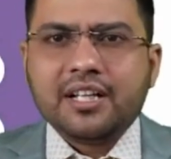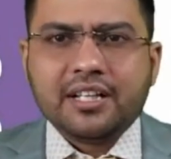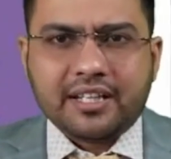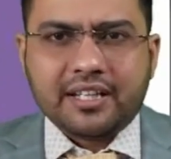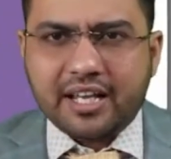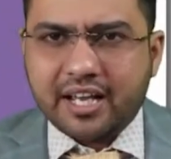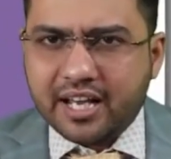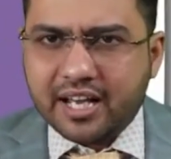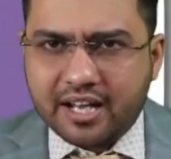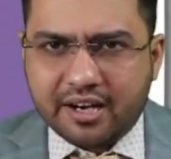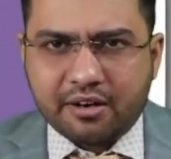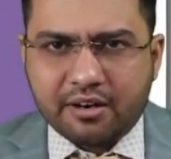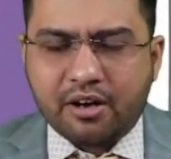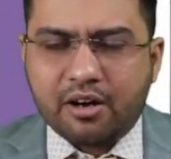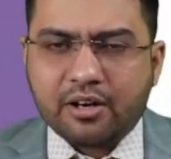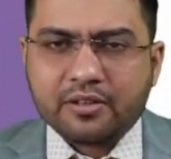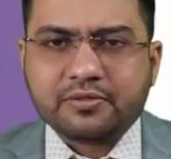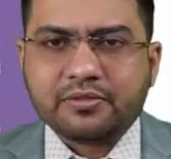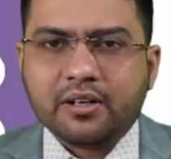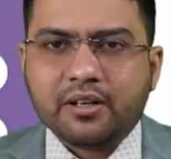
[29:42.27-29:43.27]
They are
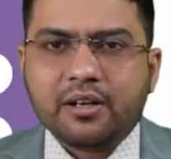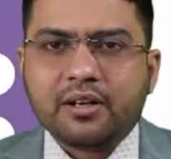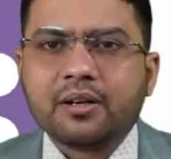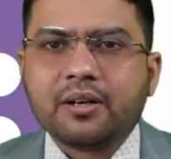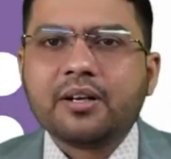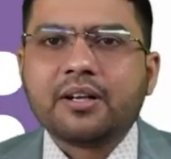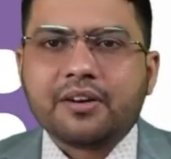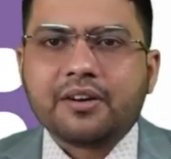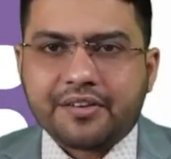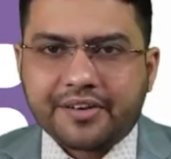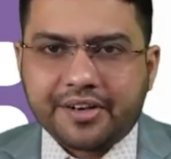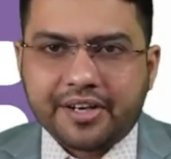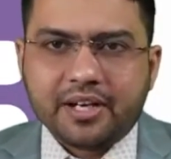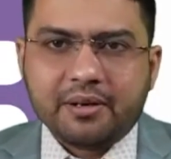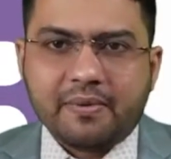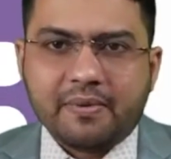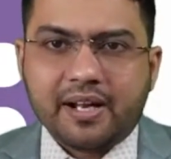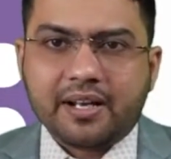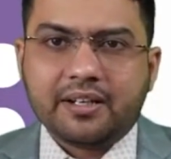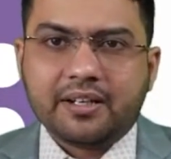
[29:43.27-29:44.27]
not for real
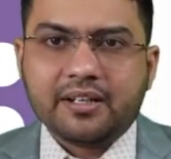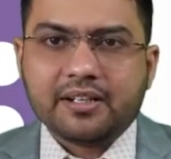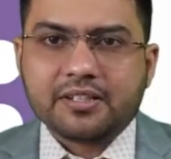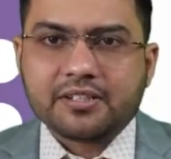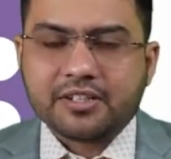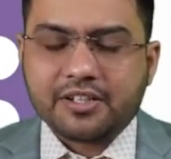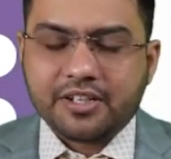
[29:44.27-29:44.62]
bankers.